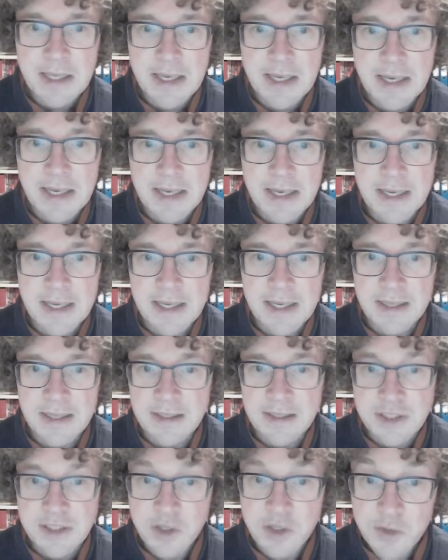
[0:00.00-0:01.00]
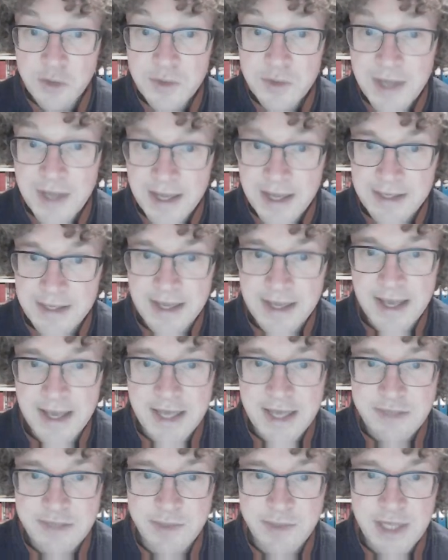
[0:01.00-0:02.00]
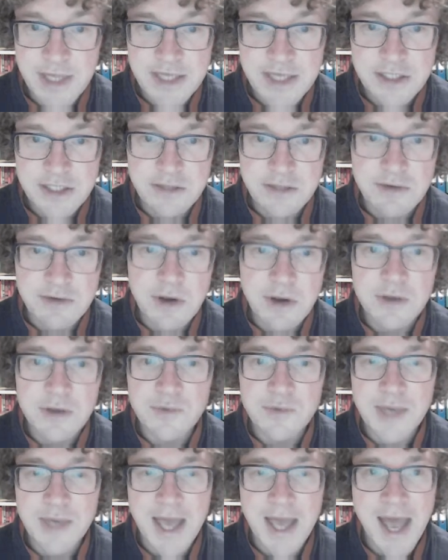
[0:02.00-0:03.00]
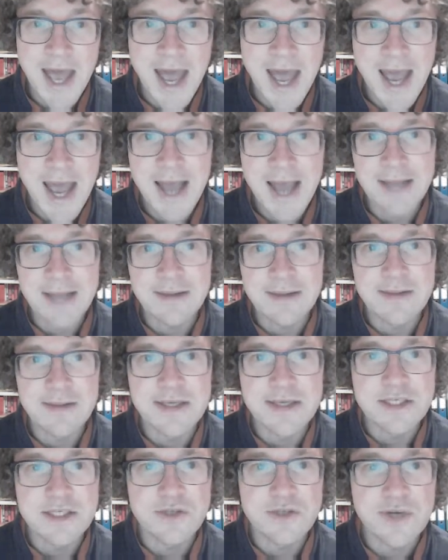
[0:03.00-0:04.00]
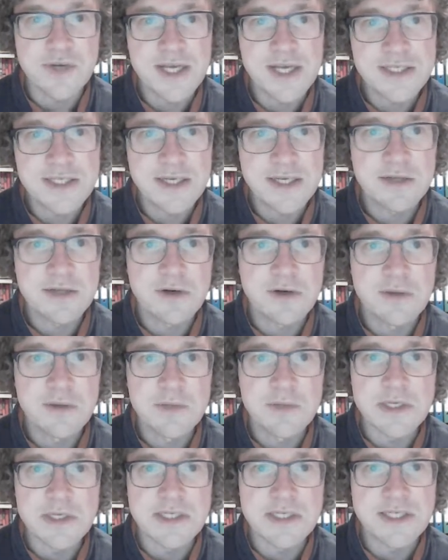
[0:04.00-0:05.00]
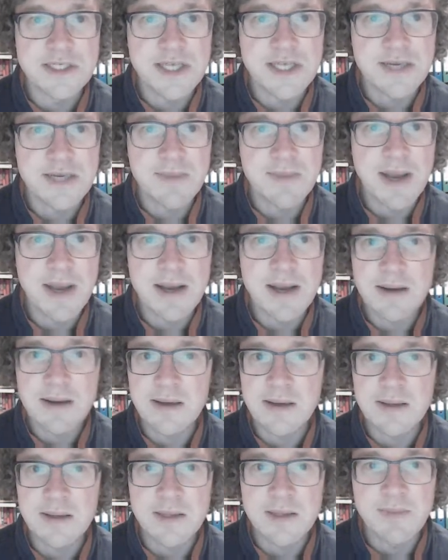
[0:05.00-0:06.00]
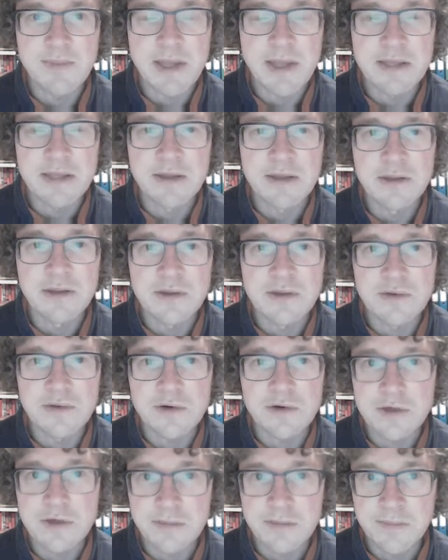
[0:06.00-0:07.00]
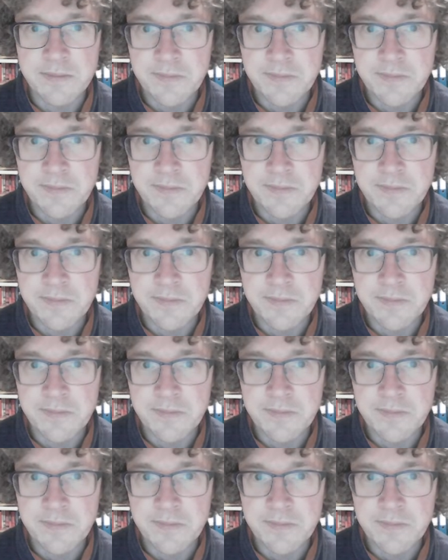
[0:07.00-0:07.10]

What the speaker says: So to that exponential growth, we add this stochastic term, this sigma dependent term,